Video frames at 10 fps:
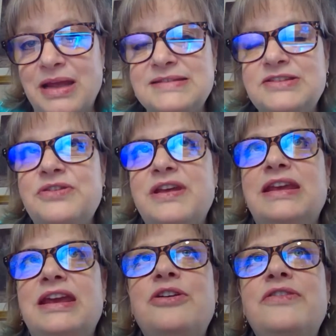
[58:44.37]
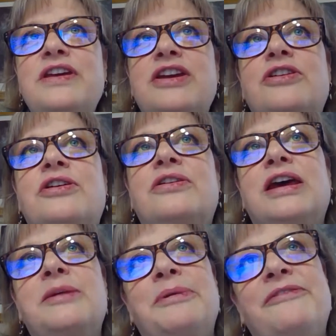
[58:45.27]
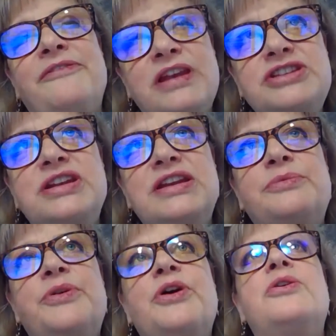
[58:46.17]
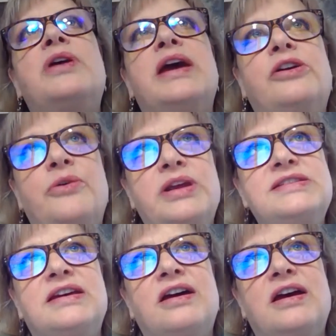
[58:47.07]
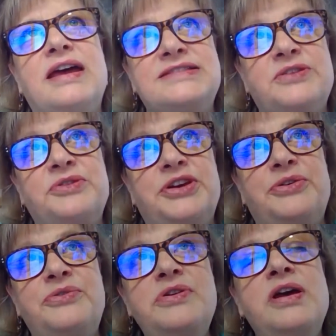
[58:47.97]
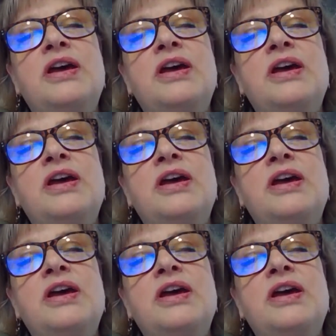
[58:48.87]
And so the year that you're going to be finishing at Rogue and going to SOU,